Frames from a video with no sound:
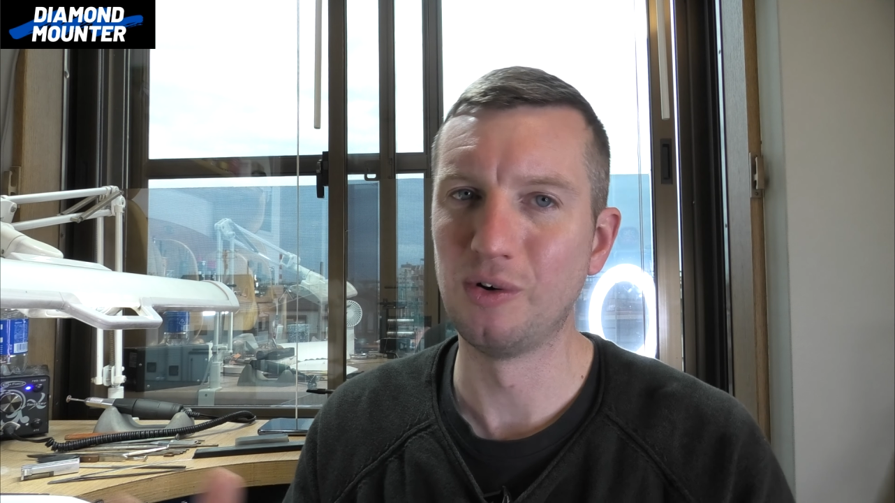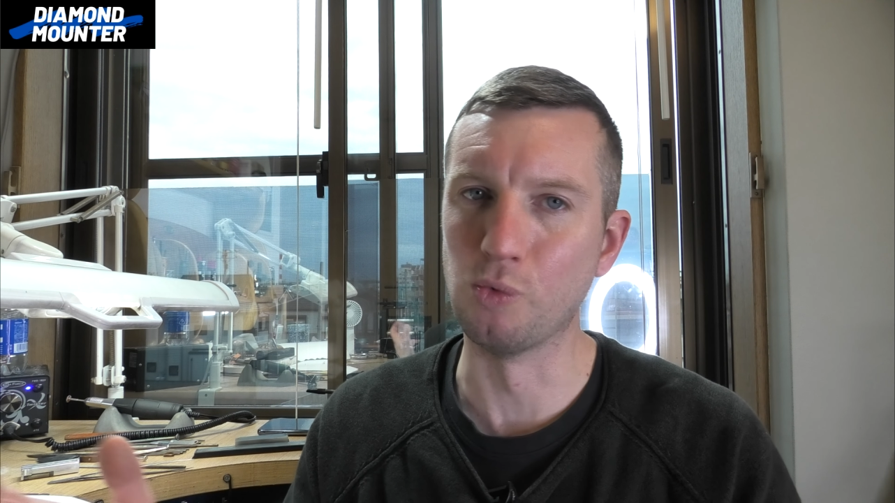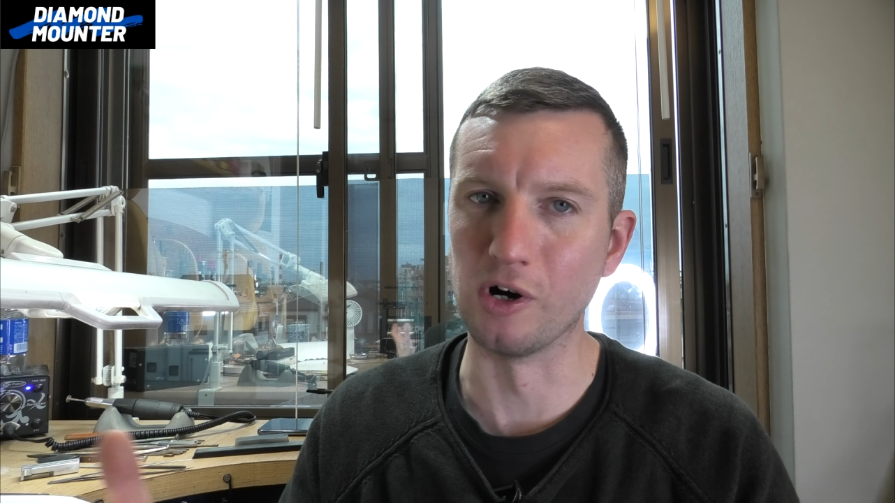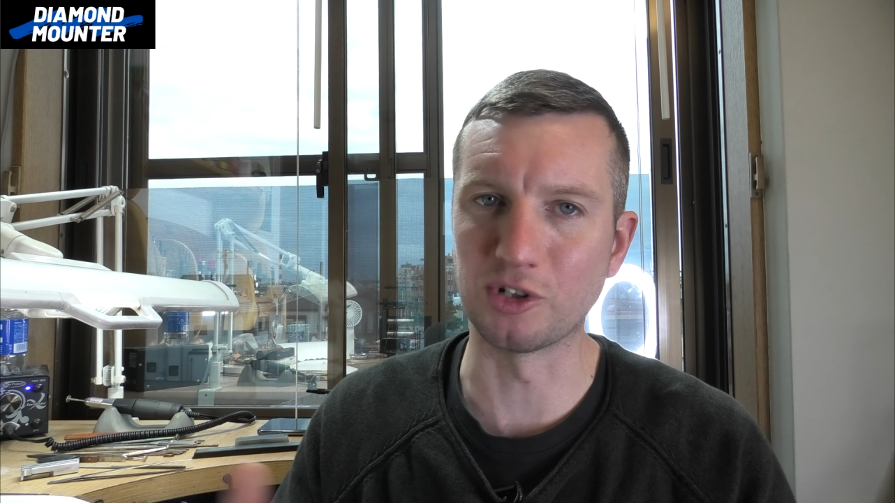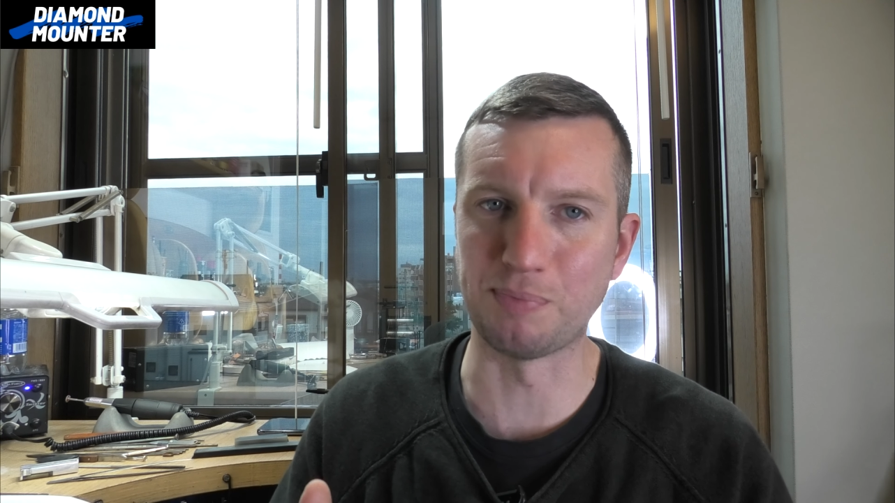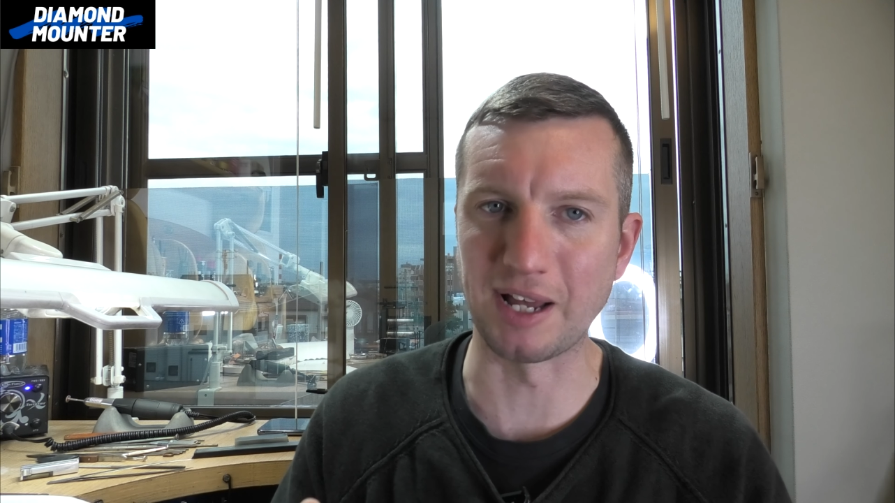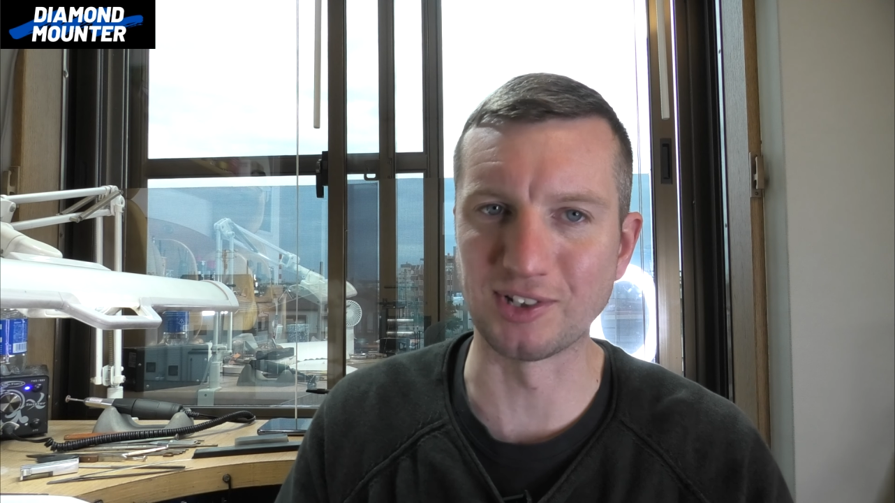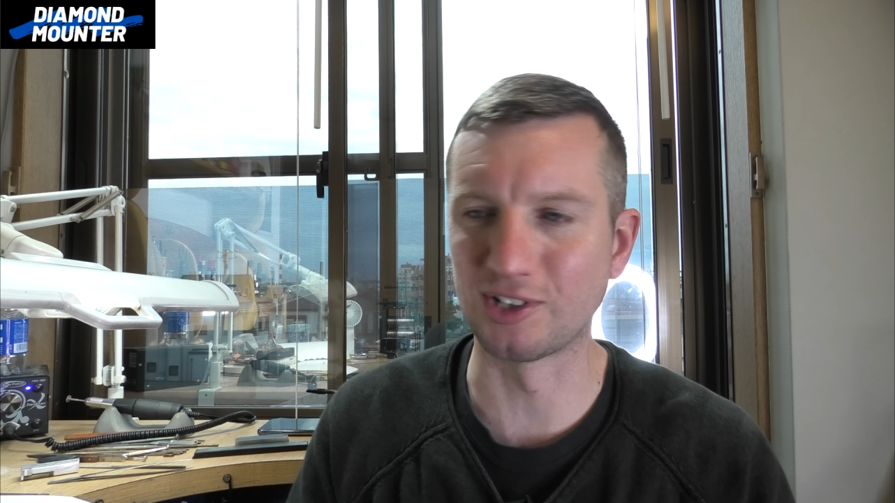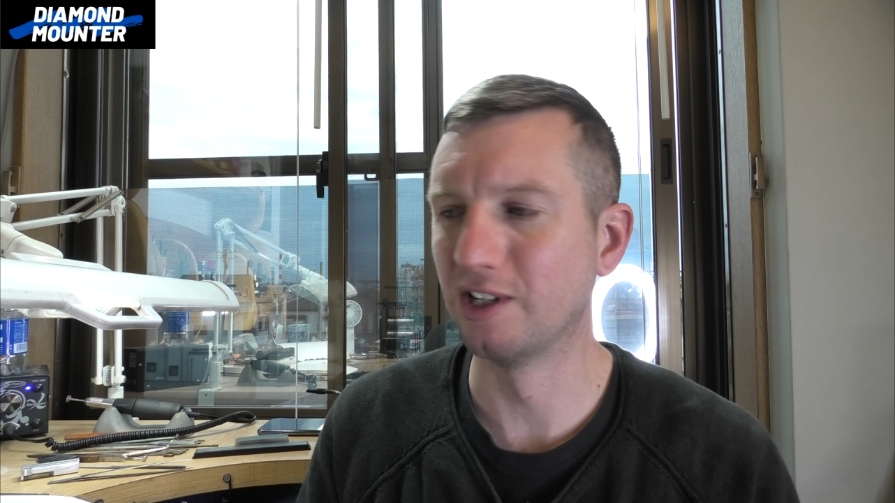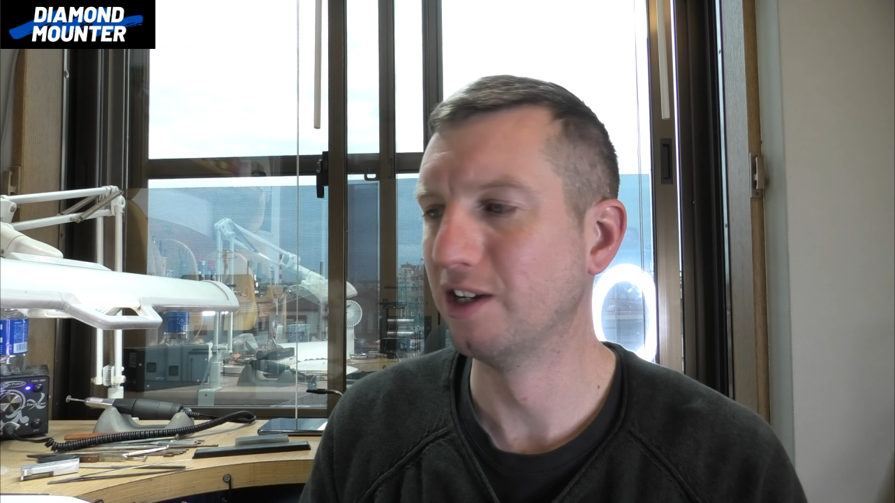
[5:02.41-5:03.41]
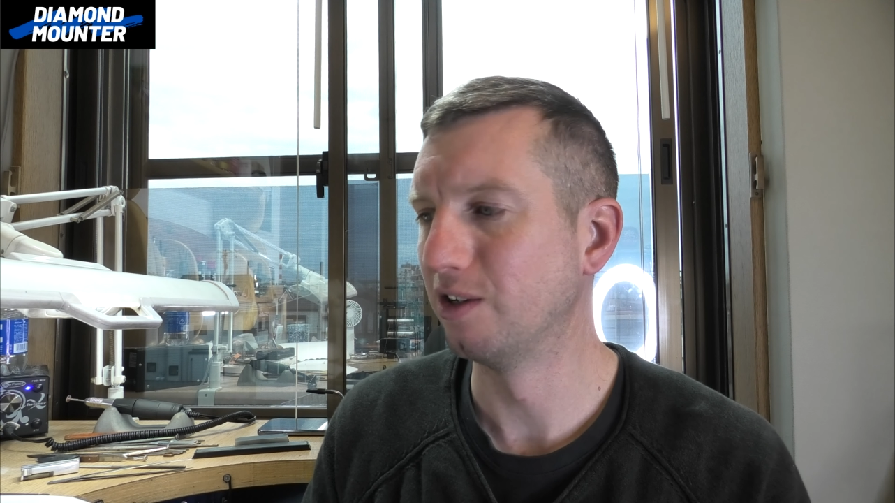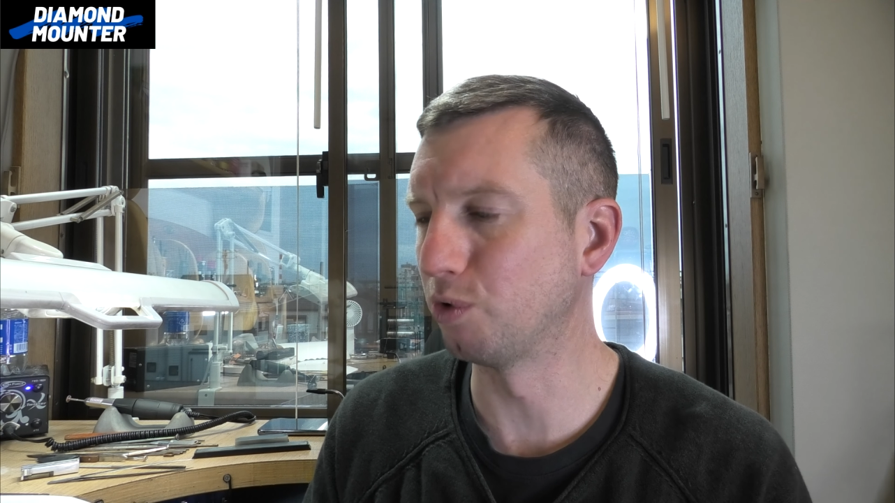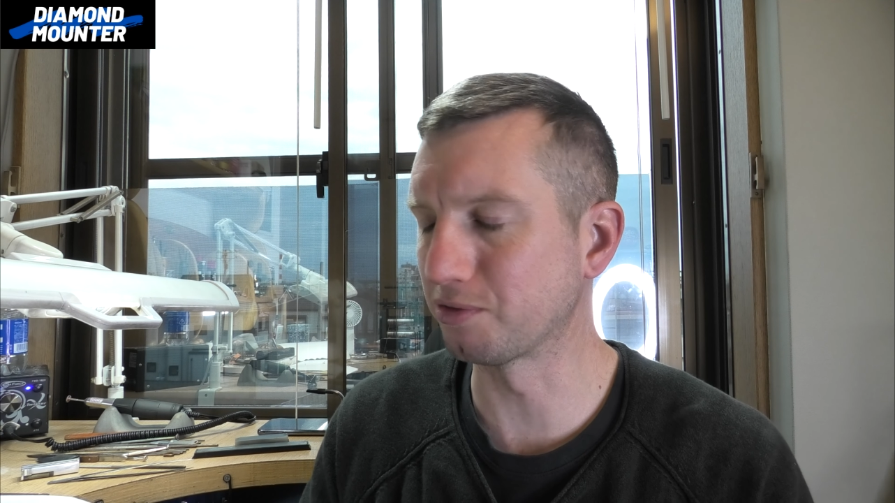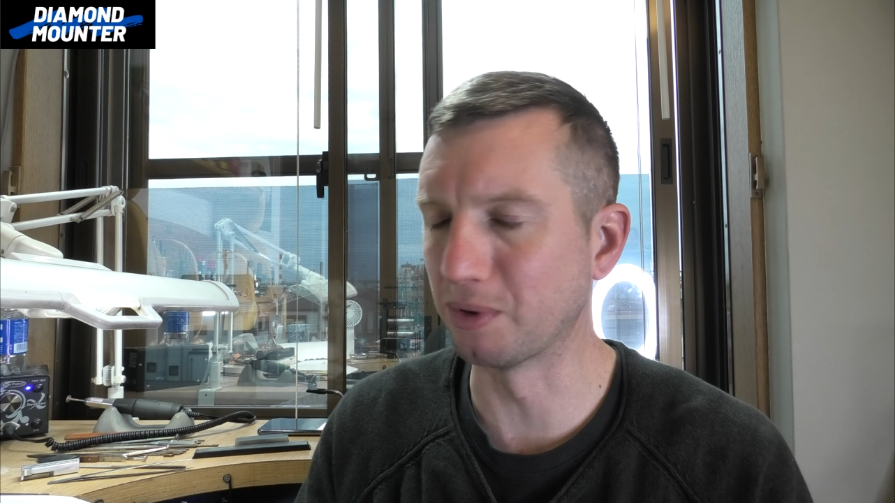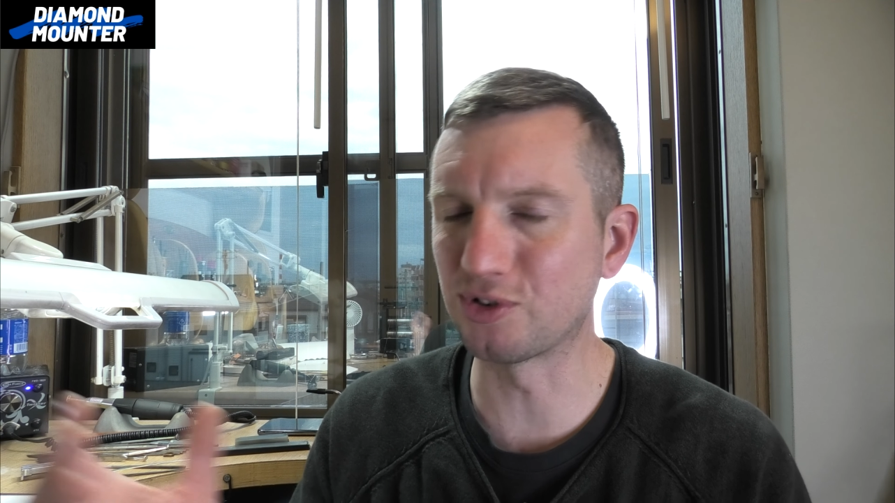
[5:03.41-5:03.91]
works best,
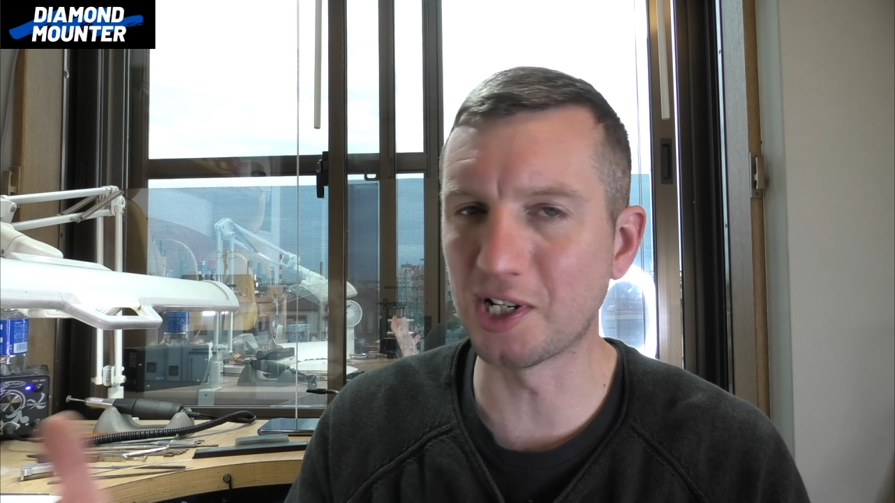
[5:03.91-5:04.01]
what's most